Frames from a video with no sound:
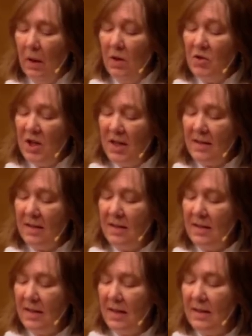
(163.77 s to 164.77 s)

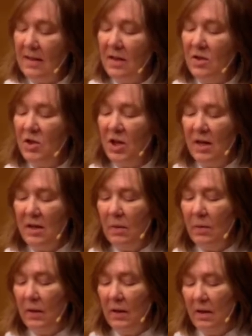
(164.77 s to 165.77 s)
Jesus is the
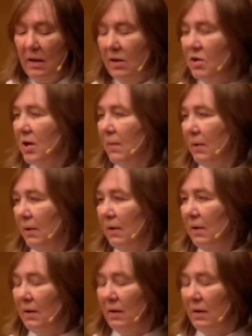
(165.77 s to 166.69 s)
genuine shepherd